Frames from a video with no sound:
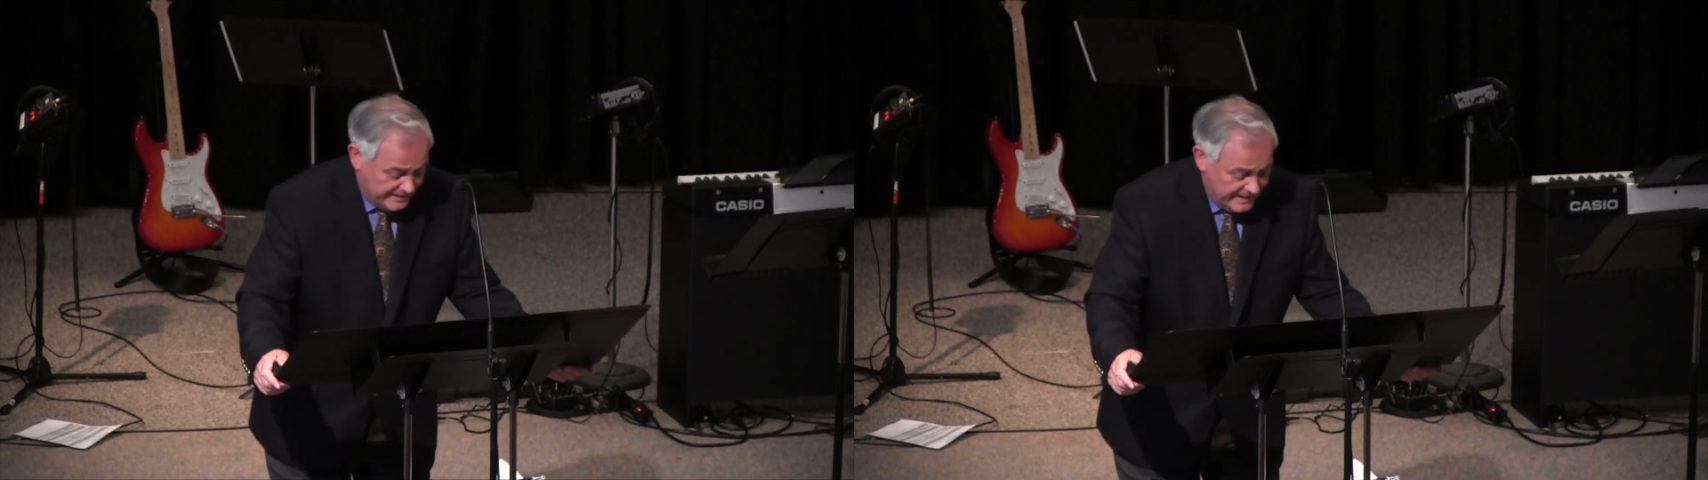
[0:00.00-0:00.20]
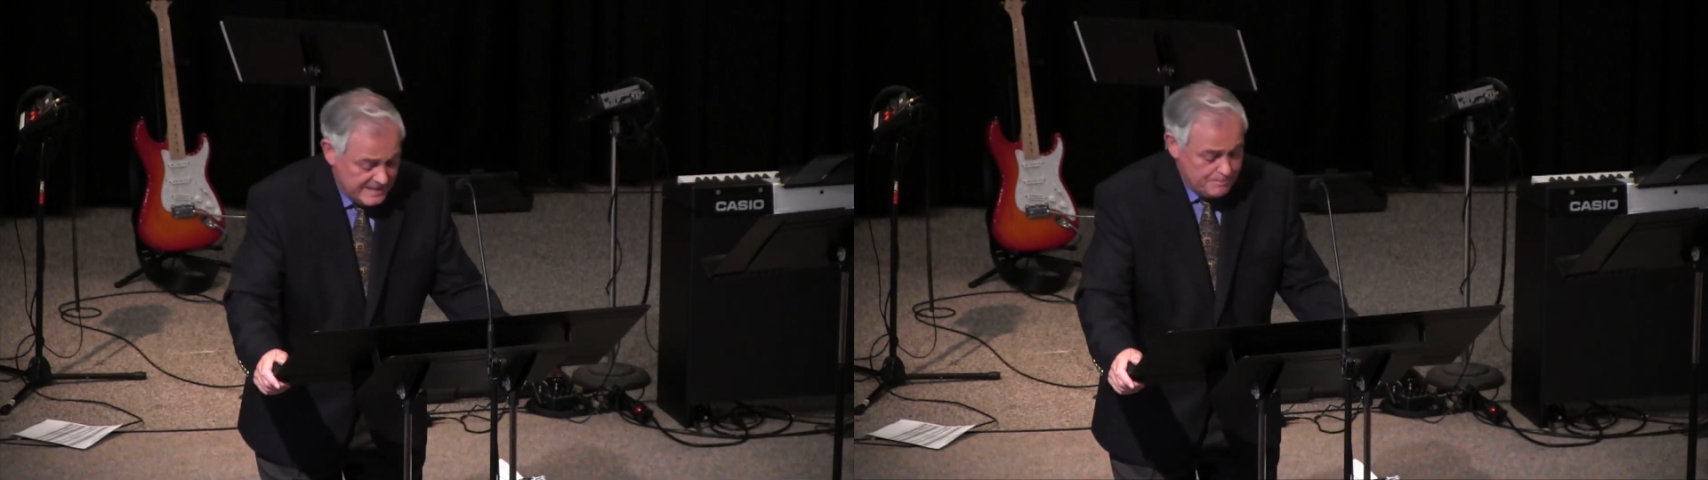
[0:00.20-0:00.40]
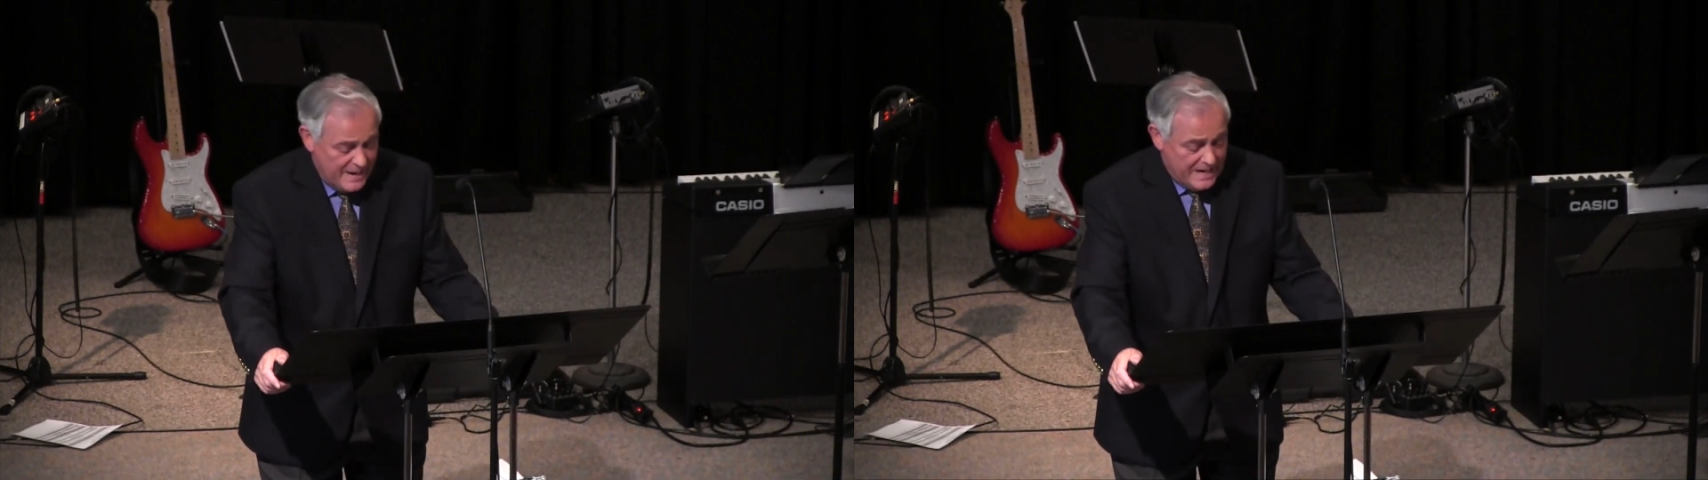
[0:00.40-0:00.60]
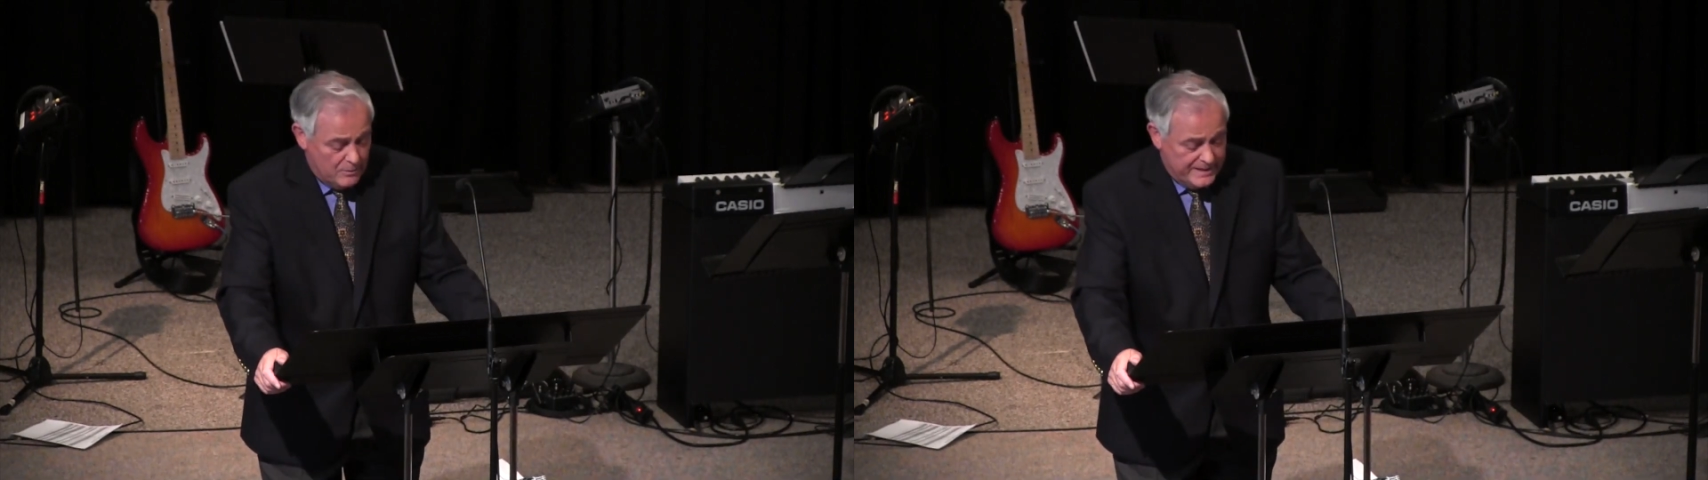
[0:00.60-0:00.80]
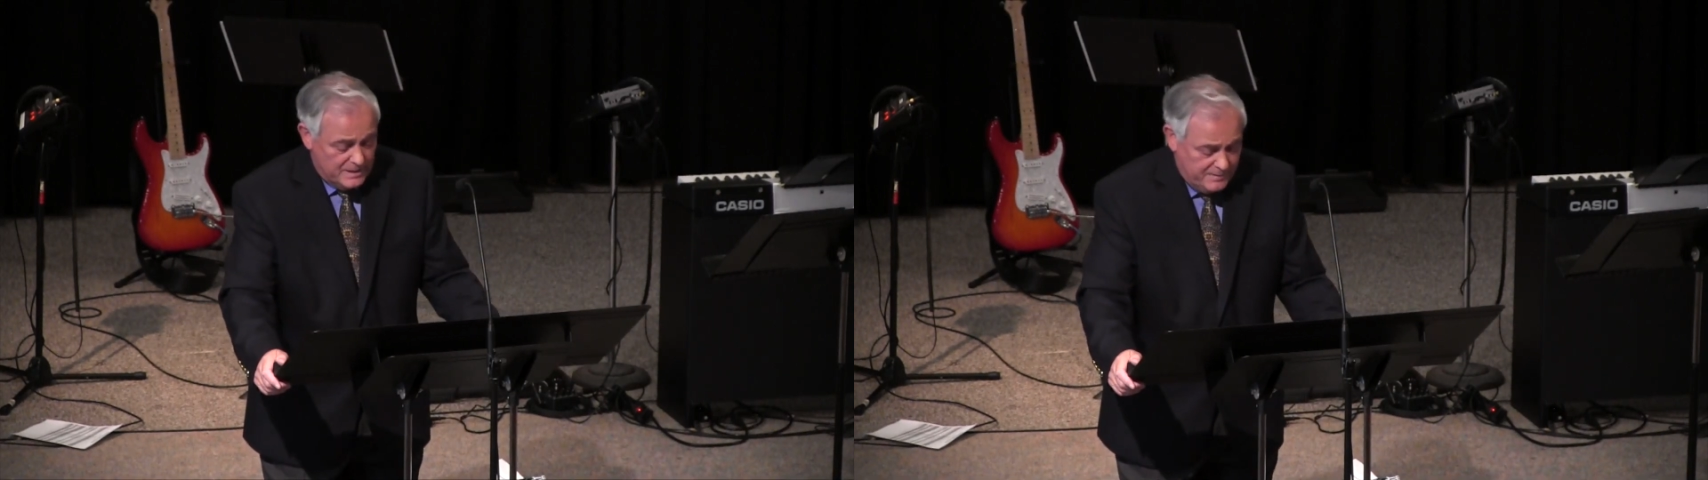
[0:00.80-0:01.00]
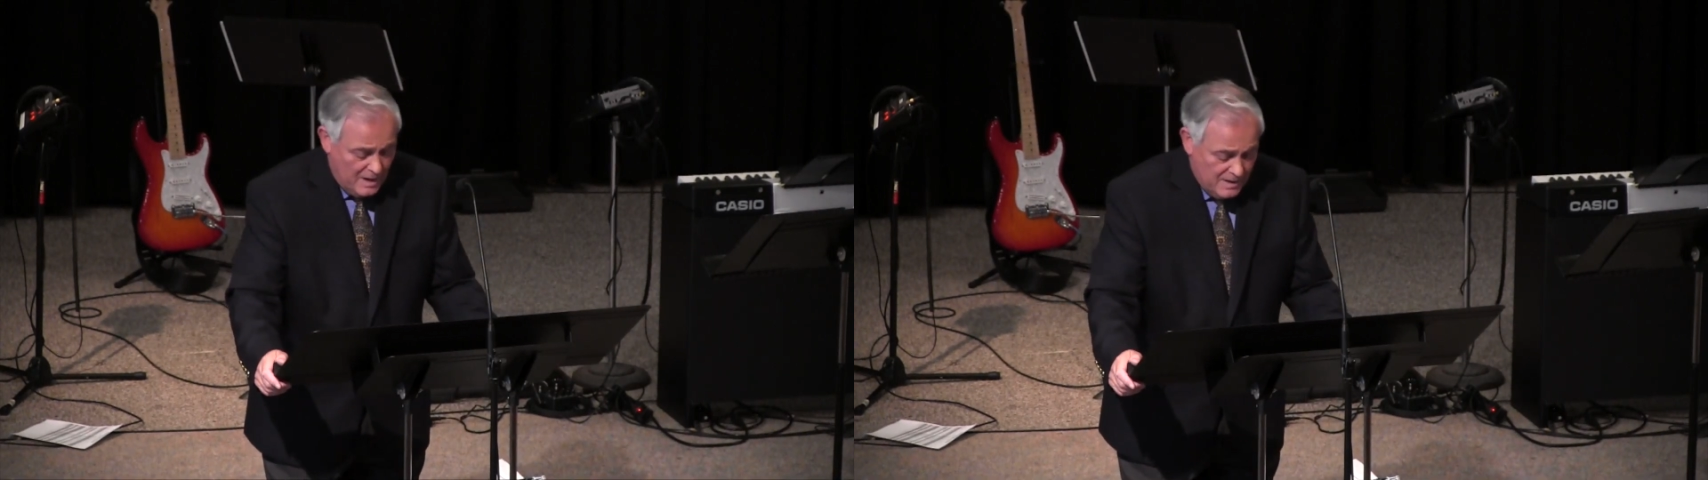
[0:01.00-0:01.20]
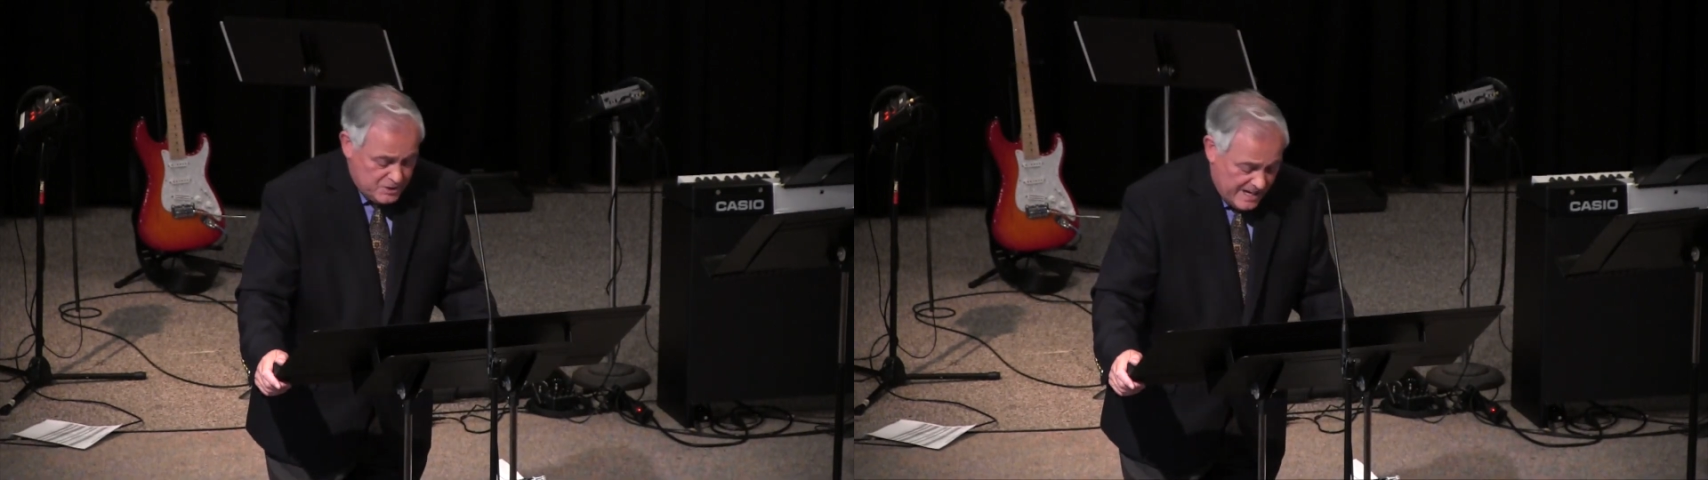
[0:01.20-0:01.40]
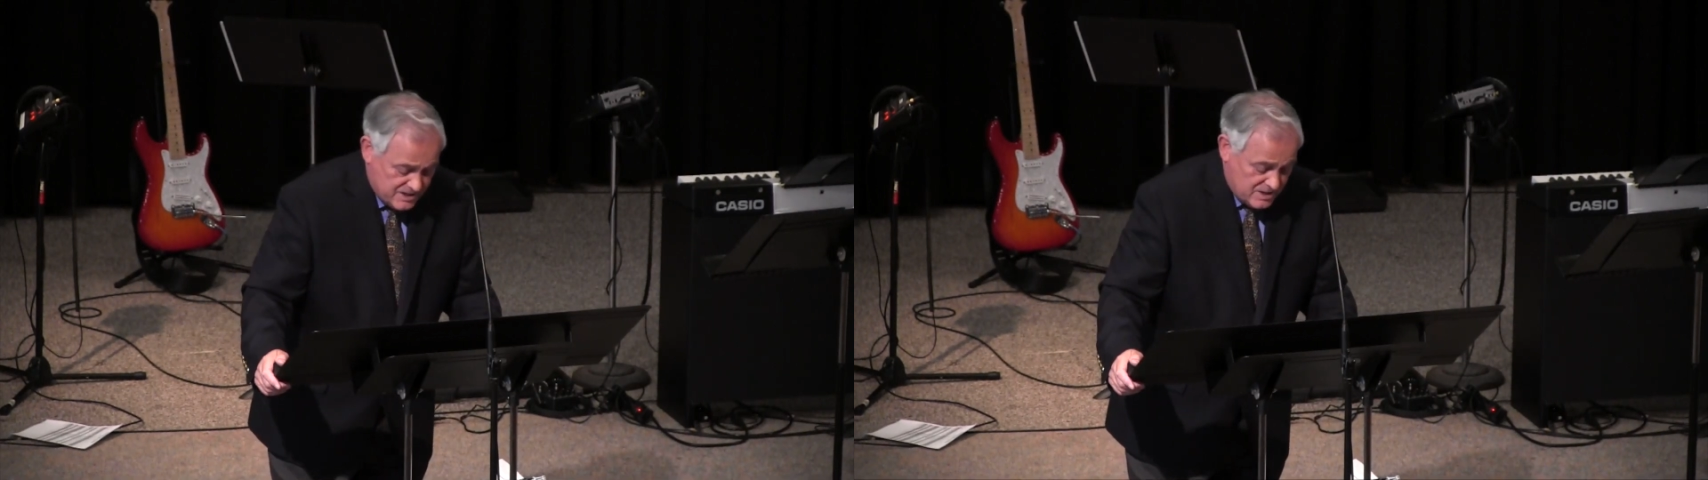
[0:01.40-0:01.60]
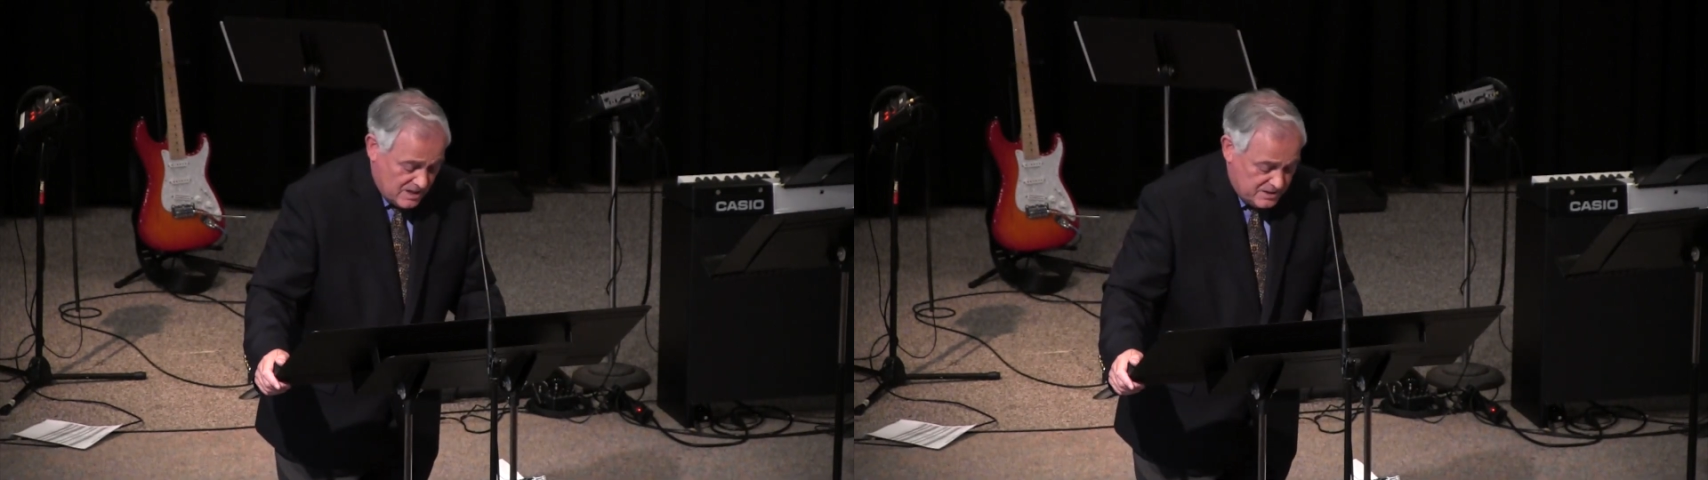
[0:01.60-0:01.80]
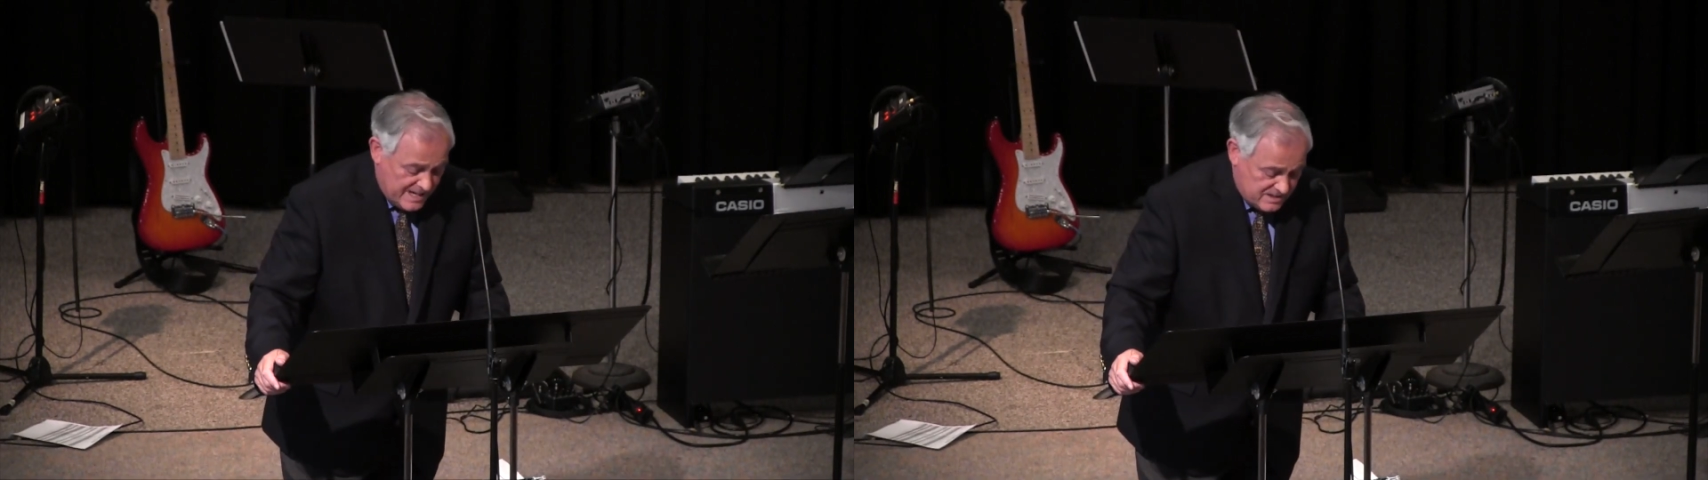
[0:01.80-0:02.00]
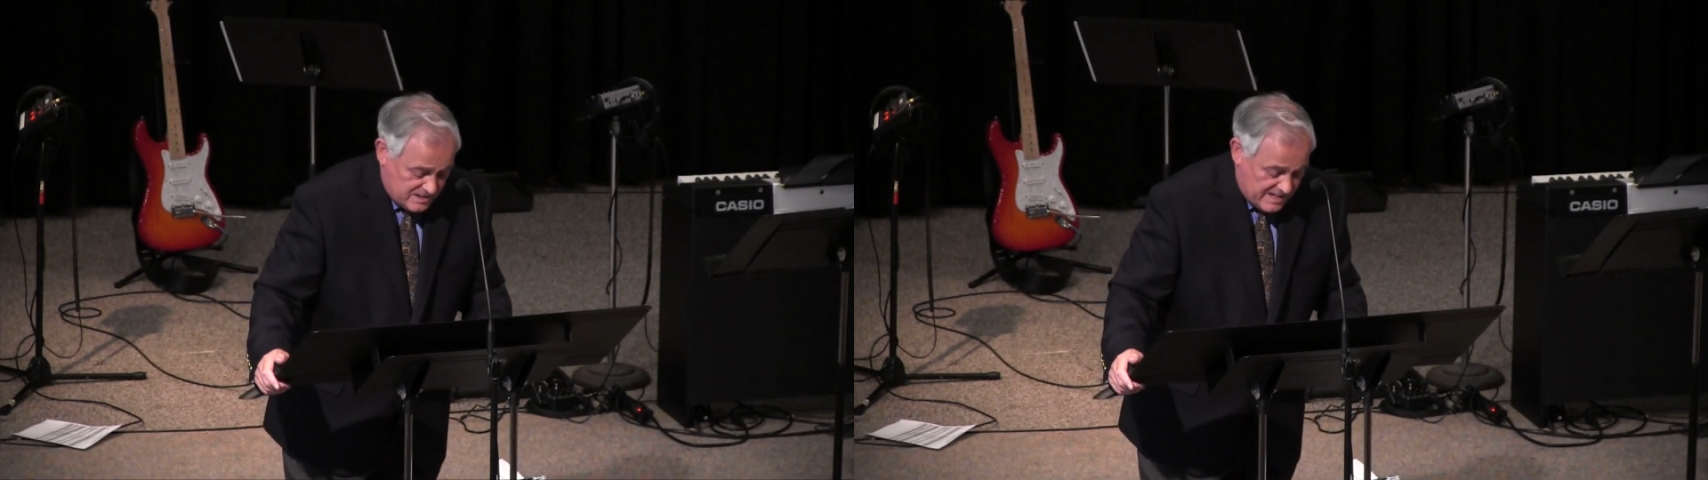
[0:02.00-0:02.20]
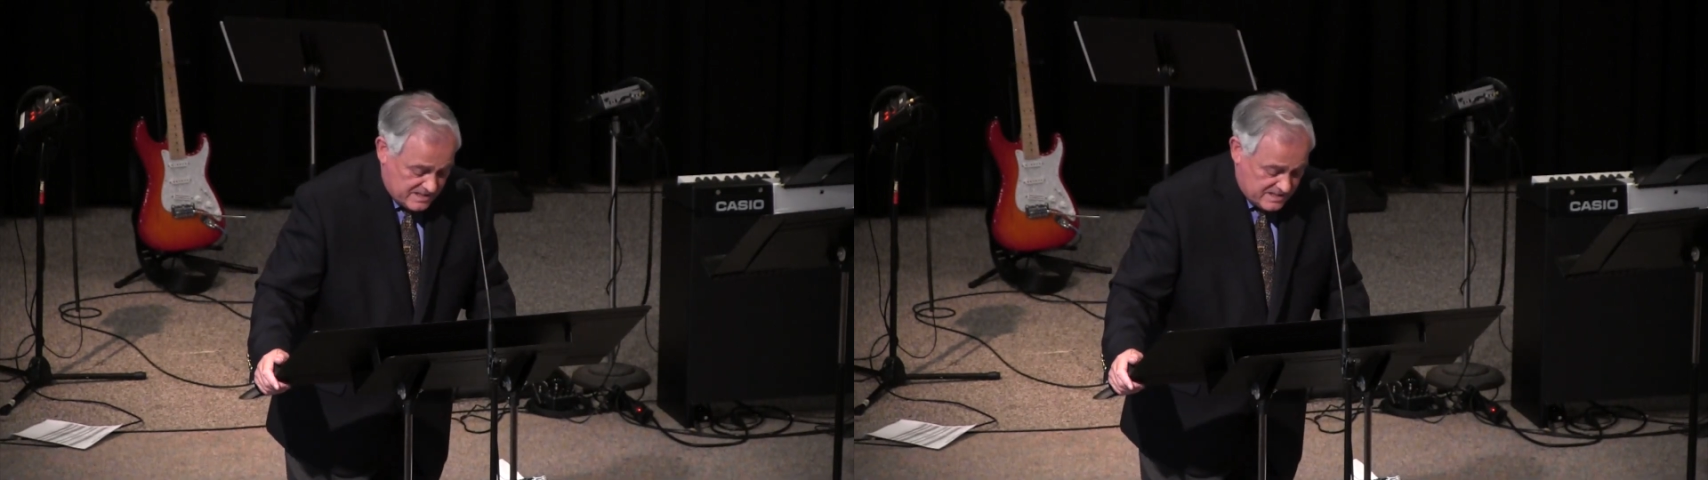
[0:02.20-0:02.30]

at any period of gestation